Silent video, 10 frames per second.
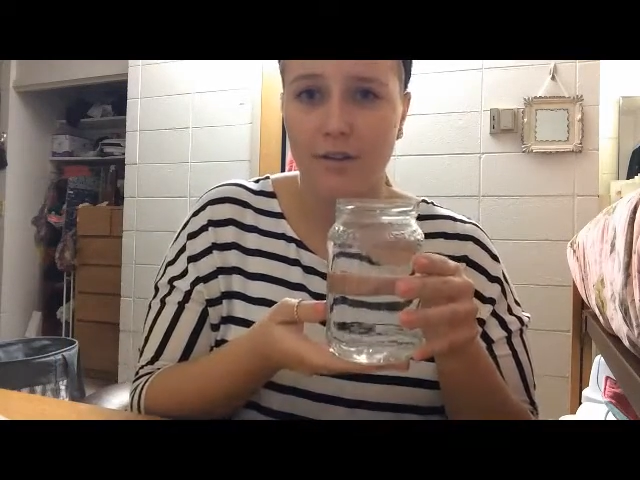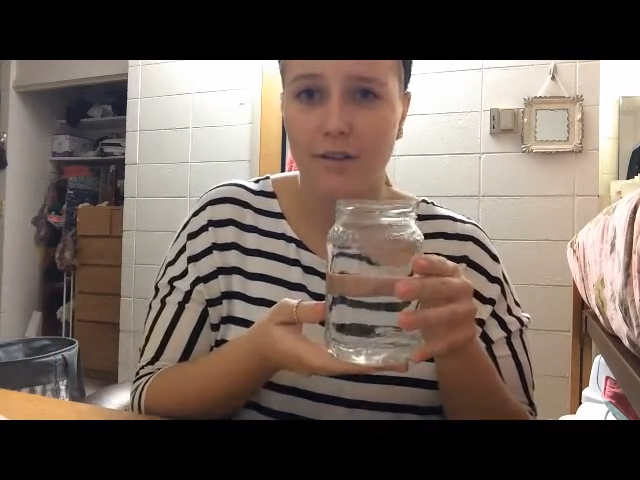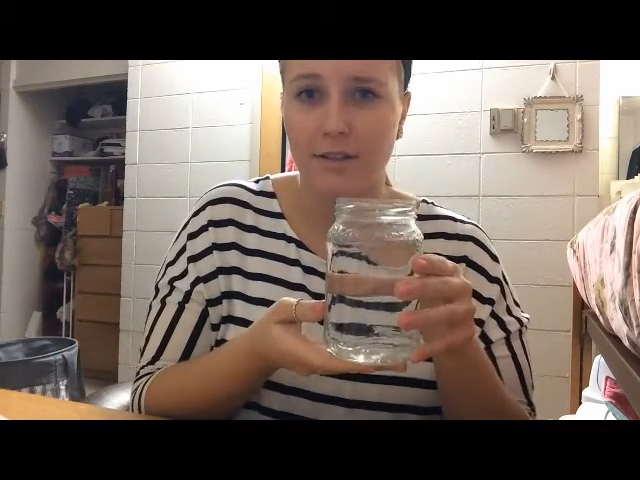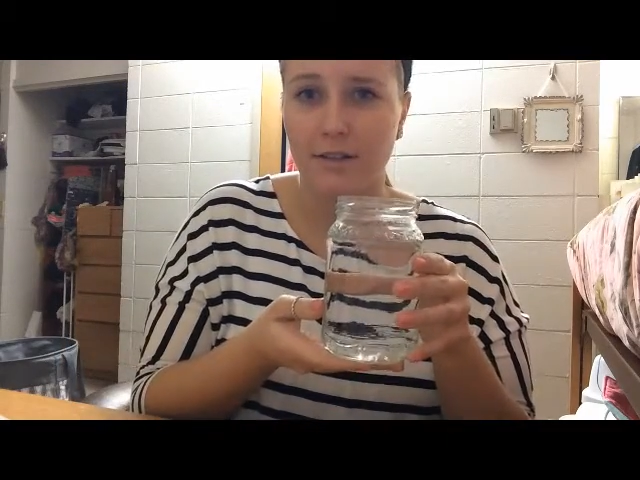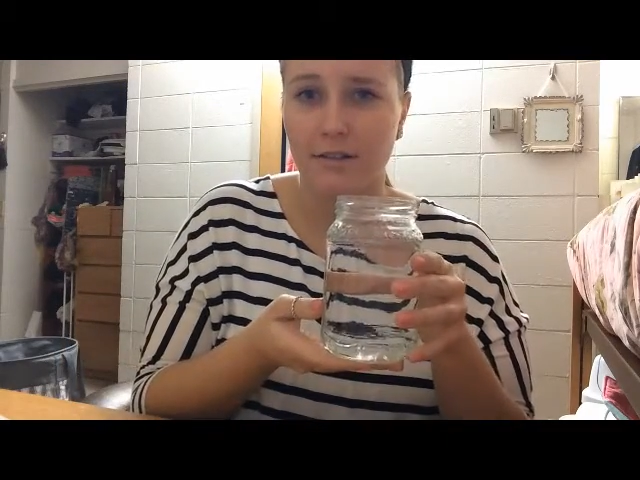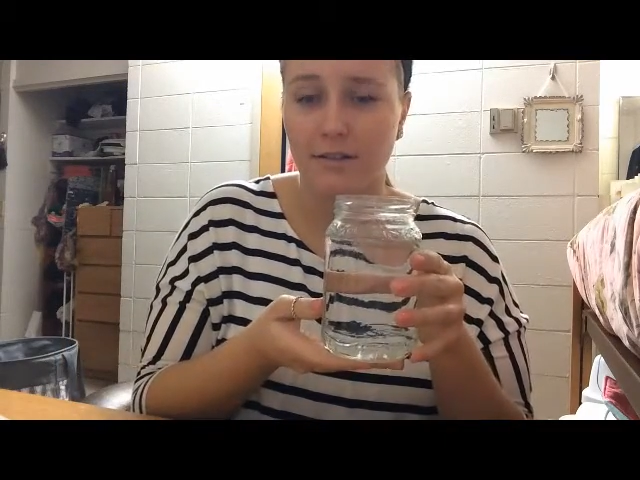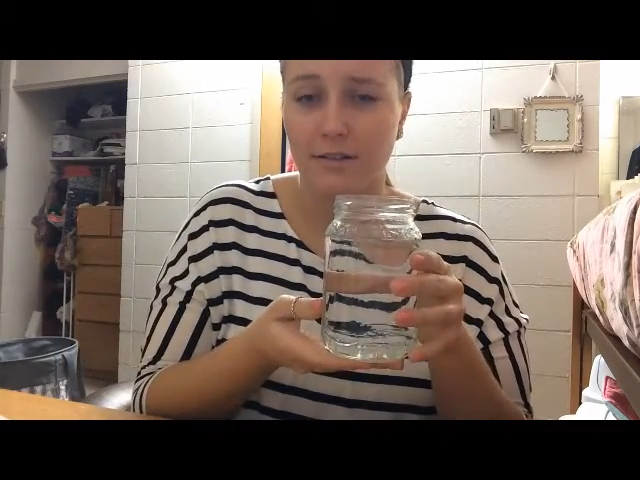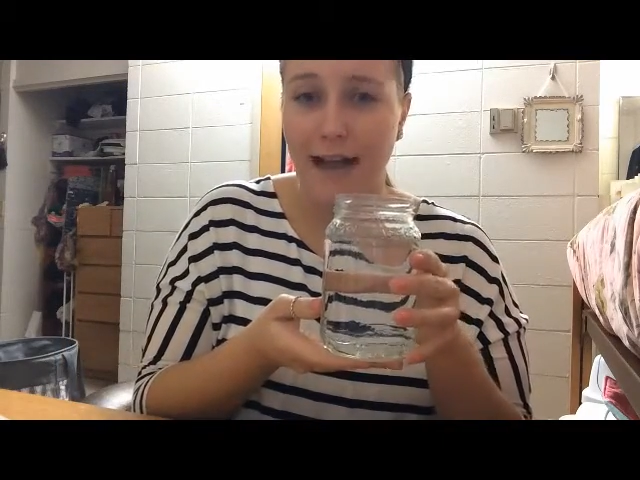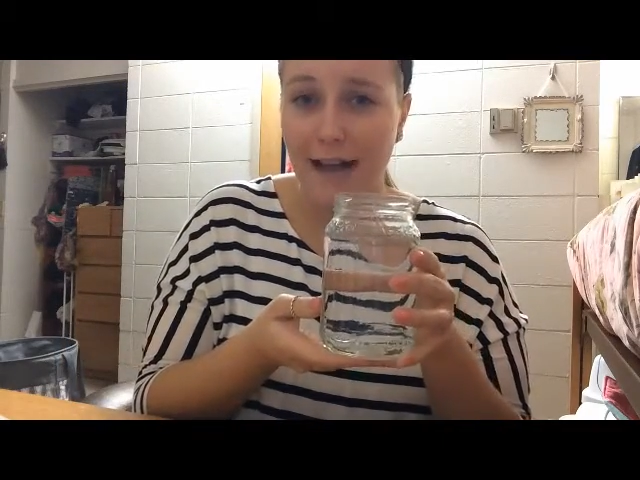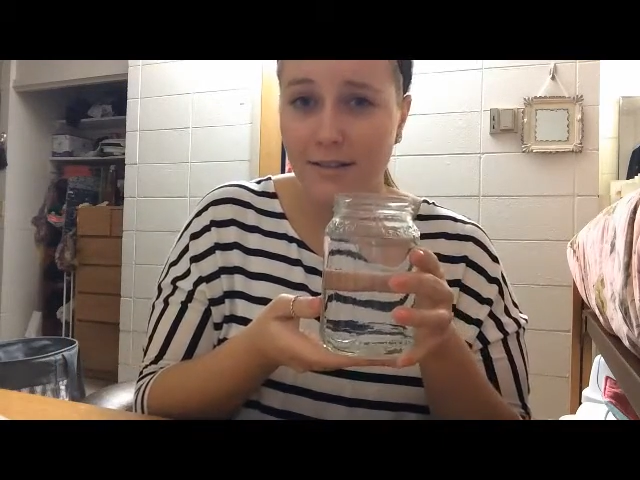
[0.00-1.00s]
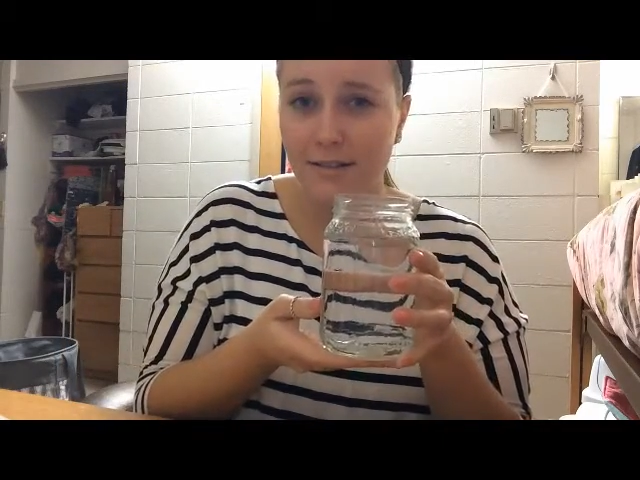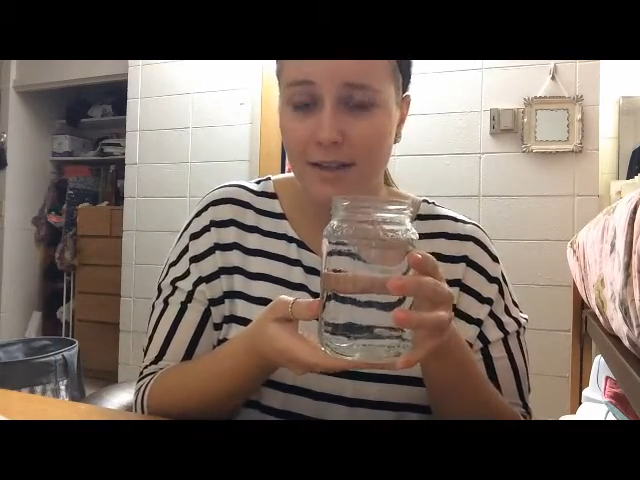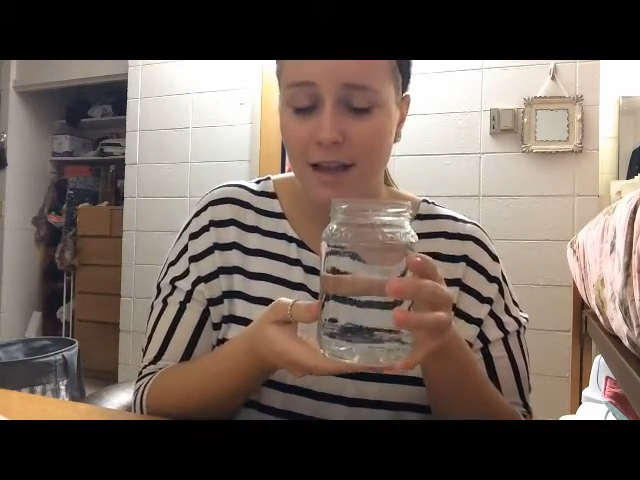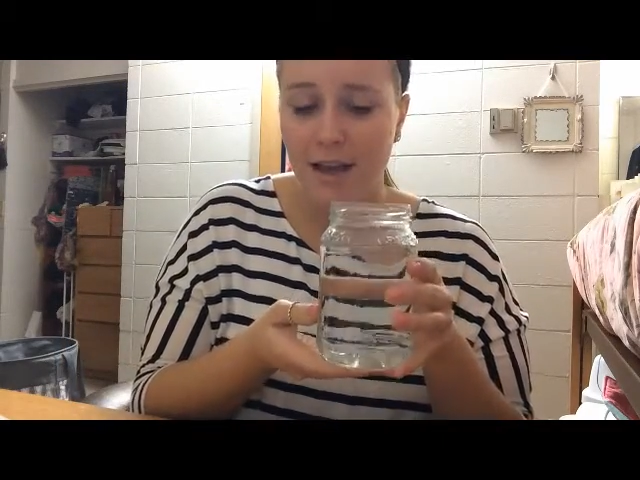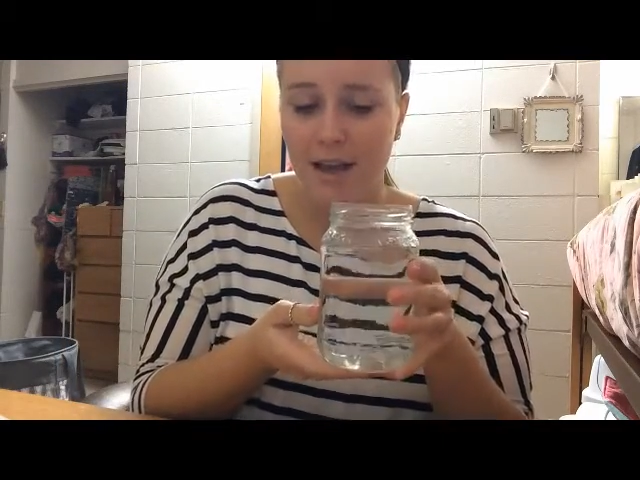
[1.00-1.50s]
clear glass
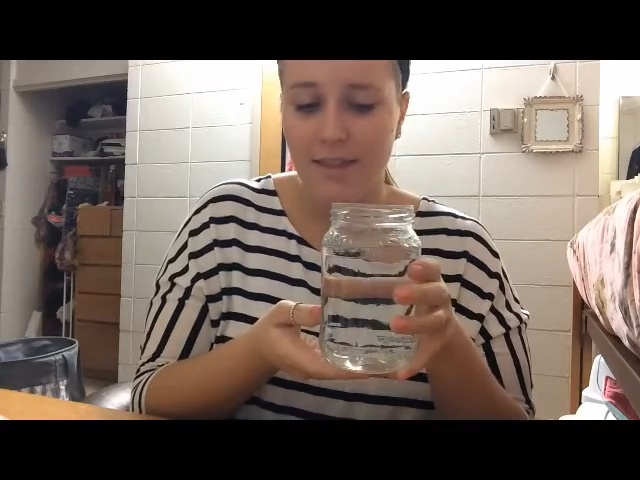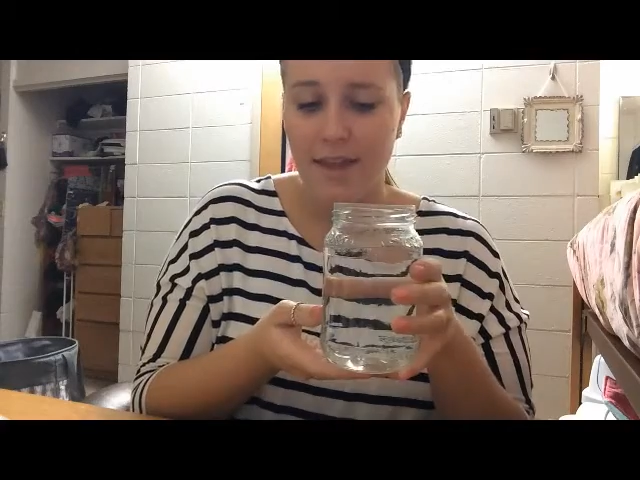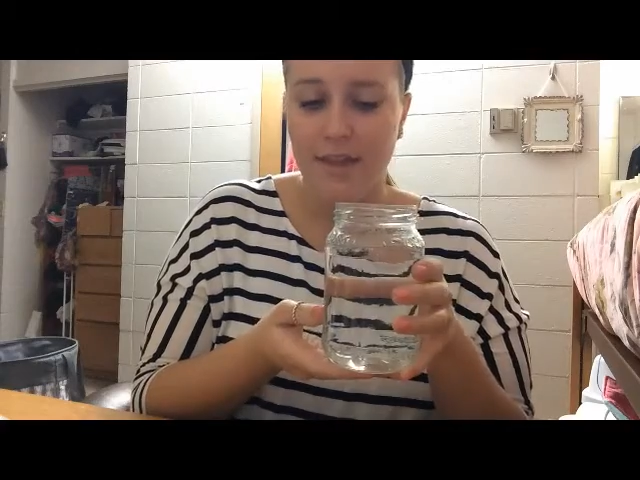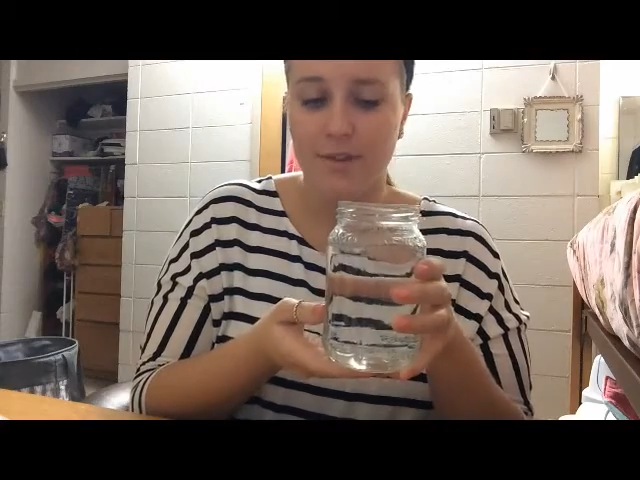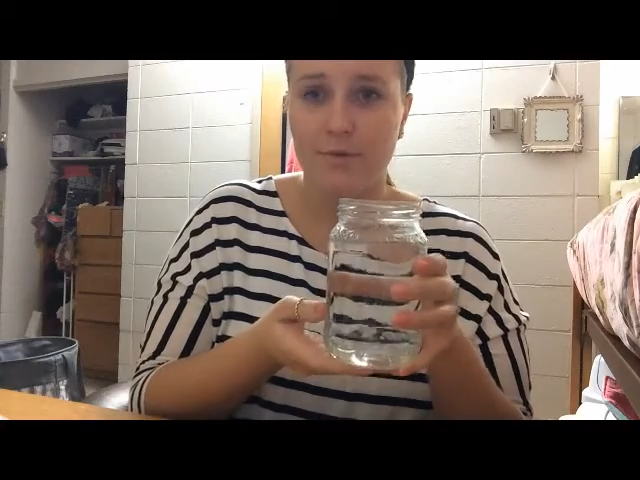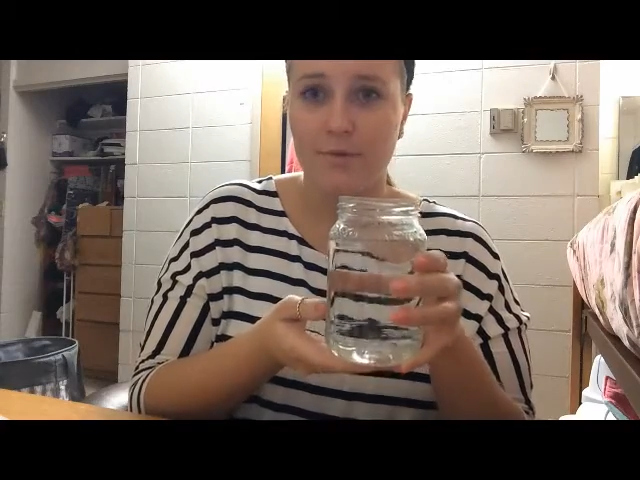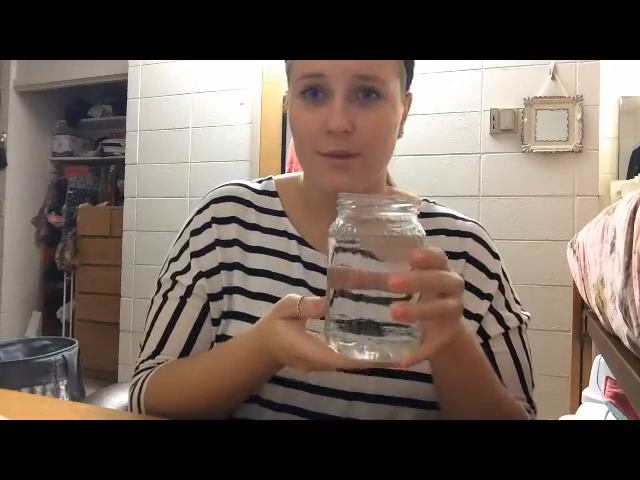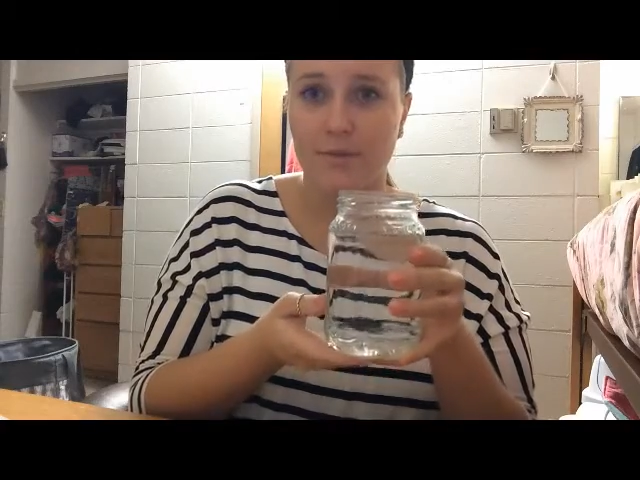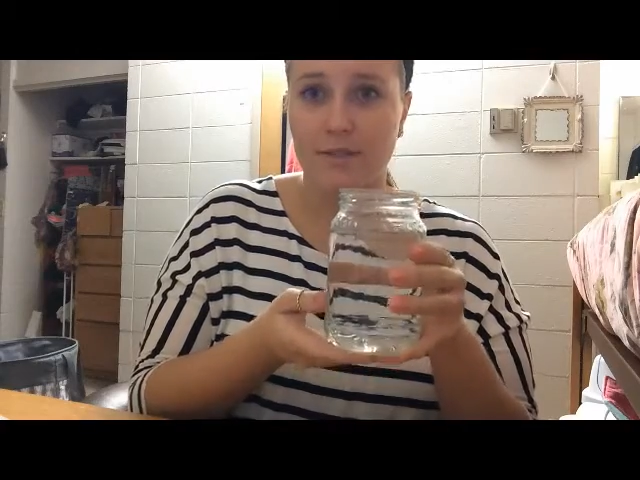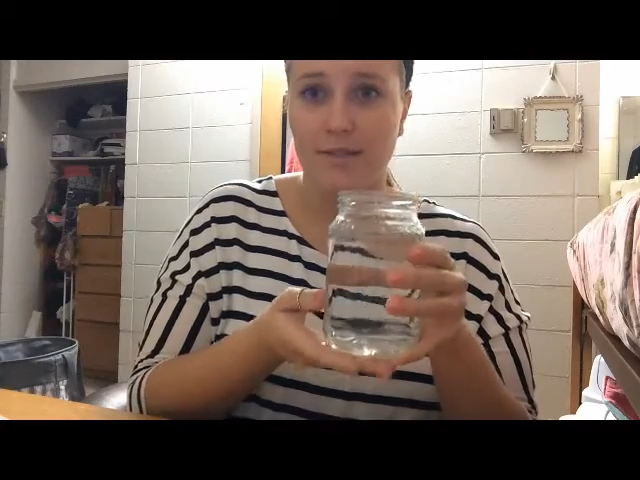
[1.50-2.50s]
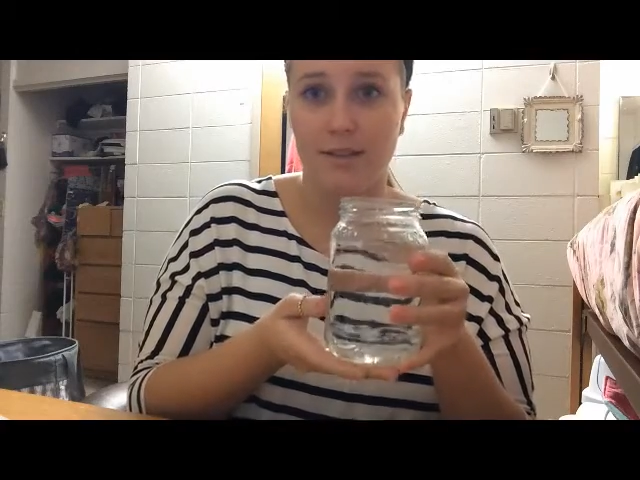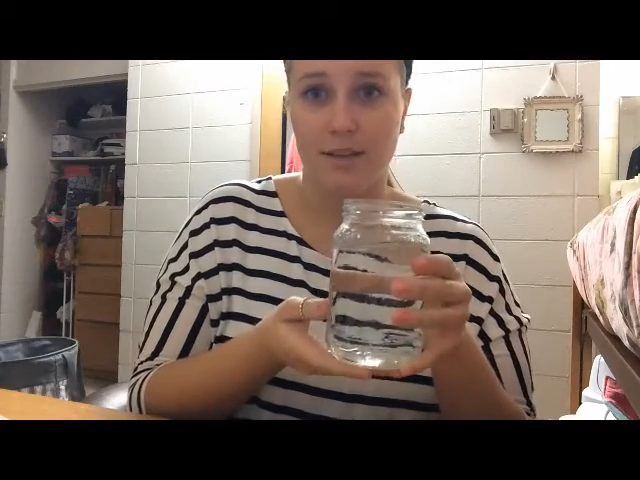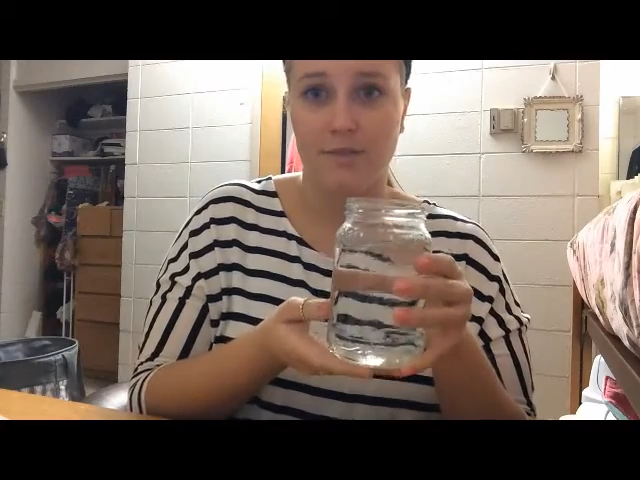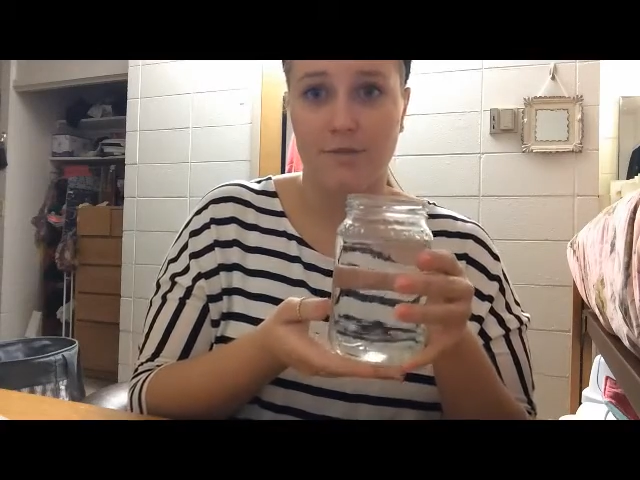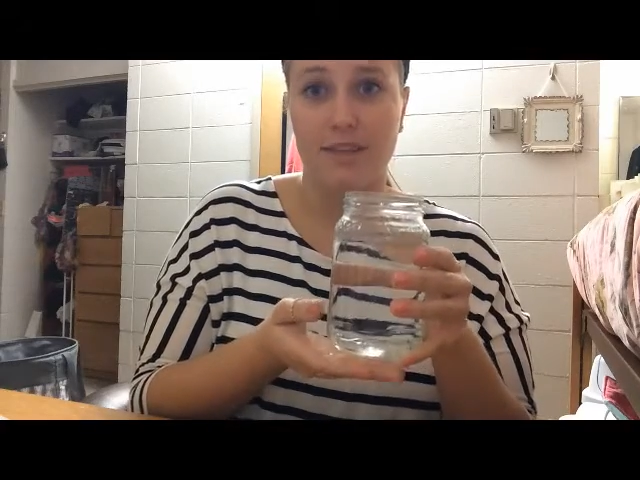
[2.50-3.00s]
that you will be able to see through.